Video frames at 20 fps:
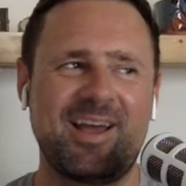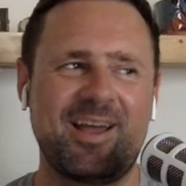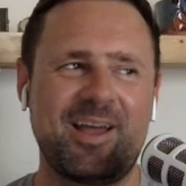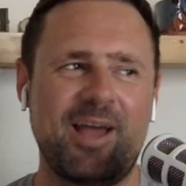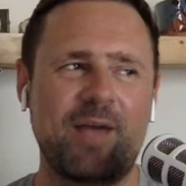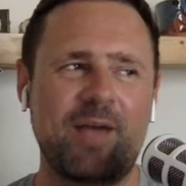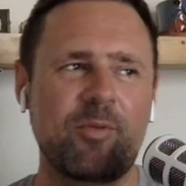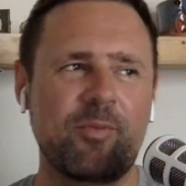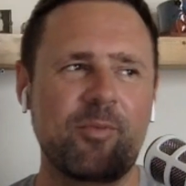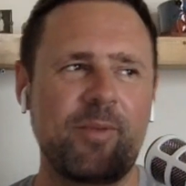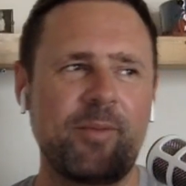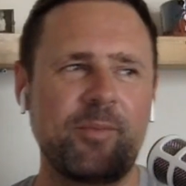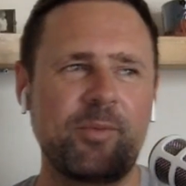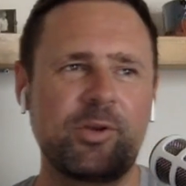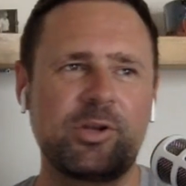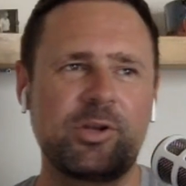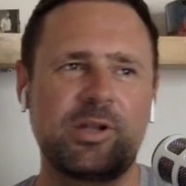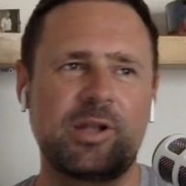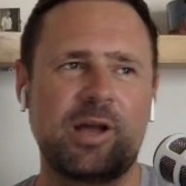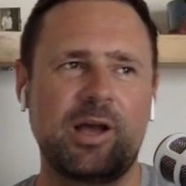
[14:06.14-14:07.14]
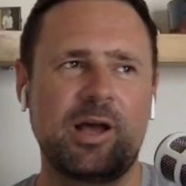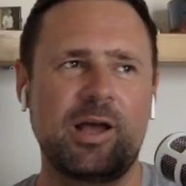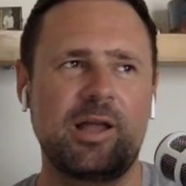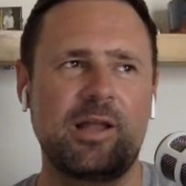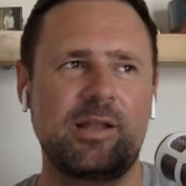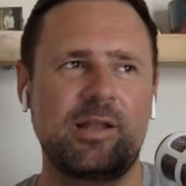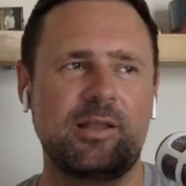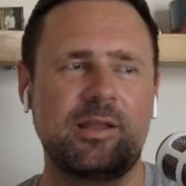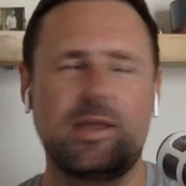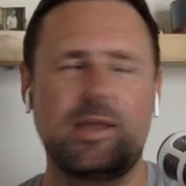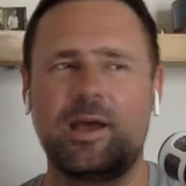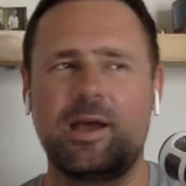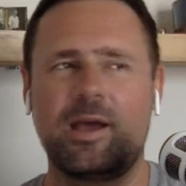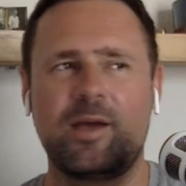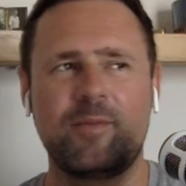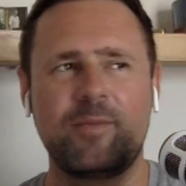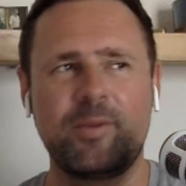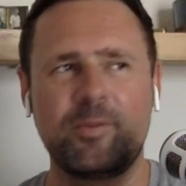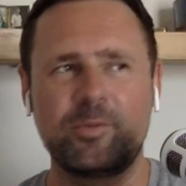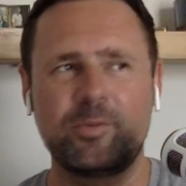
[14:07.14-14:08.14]
remember
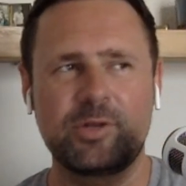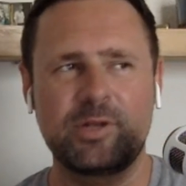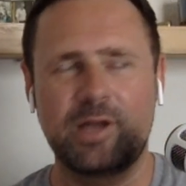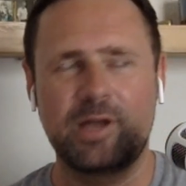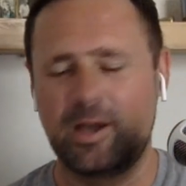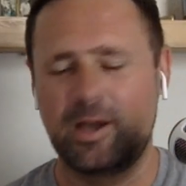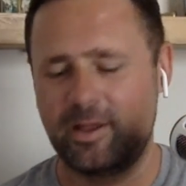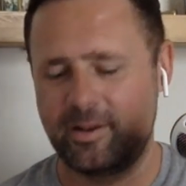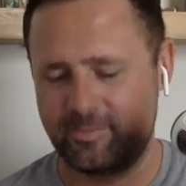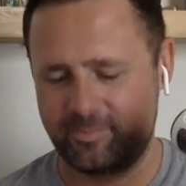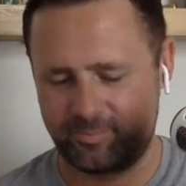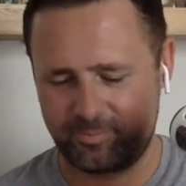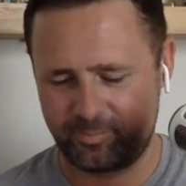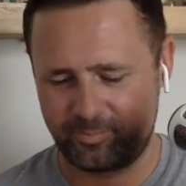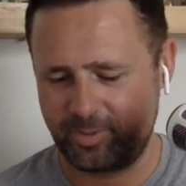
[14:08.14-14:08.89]
not